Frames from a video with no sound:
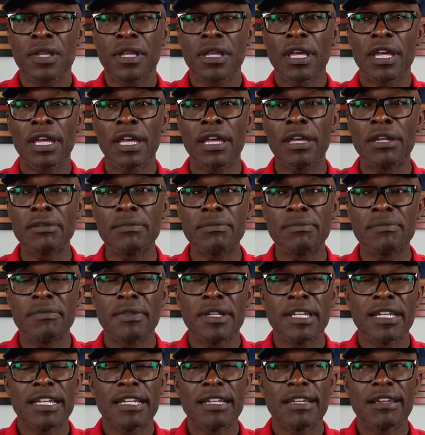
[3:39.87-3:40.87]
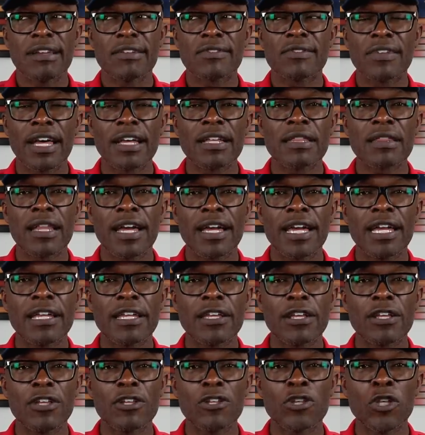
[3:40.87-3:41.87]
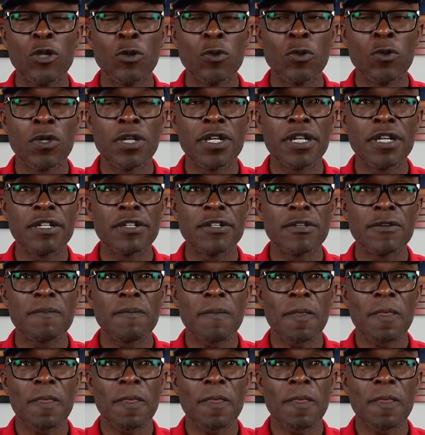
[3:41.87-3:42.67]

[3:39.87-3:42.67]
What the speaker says: And it's not like you would